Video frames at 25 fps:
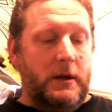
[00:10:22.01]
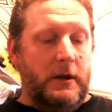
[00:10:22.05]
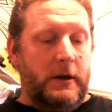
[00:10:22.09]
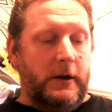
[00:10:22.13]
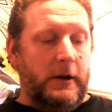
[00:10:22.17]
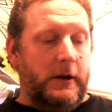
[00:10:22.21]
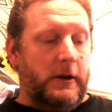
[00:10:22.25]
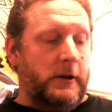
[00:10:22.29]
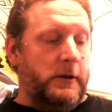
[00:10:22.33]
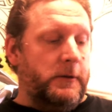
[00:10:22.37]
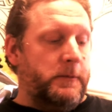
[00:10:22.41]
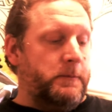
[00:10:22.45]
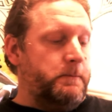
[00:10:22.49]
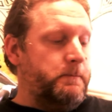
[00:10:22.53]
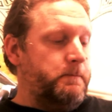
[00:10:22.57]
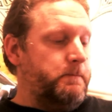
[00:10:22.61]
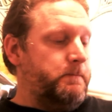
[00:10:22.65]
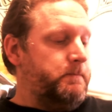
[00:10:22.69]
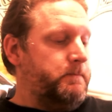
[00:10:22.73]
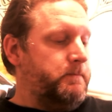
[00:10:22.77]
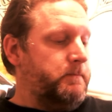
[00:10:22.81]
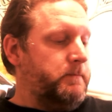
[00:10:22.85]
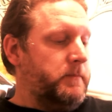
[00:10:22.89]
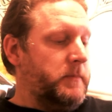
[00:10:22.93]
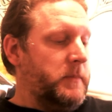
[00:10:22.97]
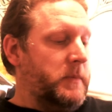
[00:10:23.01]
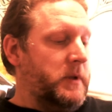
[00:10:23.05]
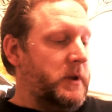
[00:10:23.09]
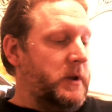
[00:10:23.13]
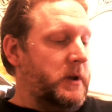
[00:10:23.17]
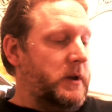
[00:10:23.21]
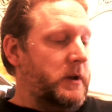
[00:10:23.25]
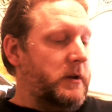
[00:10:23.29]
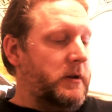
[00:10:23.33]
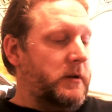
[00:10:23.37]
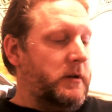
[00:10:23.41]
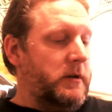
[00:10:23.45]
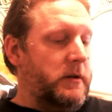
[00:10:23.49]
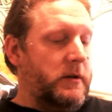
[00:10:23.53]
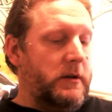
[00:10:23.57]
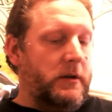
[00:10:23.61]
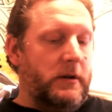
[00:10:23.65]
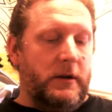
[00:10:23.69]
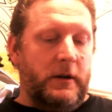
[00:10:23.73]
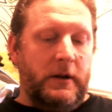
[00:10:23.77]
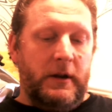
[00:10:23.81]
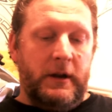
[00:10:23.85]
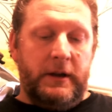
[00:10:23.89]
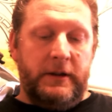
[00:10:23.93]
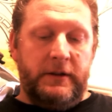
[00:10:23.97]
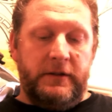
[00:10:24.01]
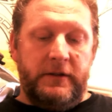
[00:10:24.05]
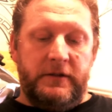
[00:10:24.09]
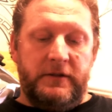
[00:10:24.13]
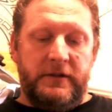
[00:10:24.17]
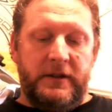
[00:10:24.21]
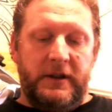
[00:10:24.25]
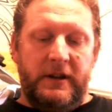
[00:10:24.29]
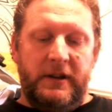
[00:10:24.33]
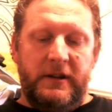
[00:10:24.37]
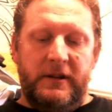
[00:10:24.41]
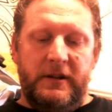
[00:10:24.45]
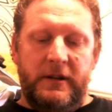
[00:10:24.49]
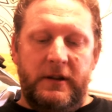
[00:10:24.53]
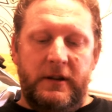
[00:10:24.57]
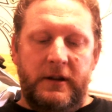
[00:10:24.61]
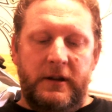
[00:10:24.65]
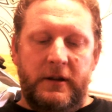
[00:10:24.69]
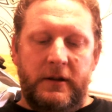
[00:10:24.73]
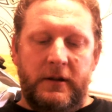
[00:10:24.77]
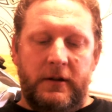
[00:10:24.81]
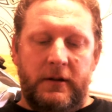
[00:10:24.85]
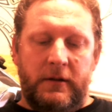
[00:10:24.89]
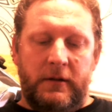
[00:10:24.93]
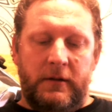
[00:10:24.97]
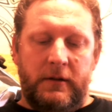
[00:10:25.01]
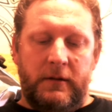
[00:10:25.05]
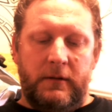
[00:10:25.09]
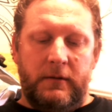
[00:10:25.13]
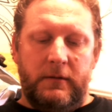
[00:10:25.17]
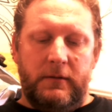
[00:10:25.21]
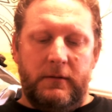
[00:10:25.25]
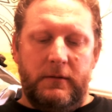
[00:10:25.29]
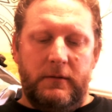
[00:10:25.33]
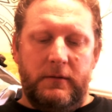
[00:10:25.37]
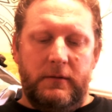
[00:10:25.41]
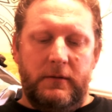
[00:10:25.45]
Um, as I say, the uh,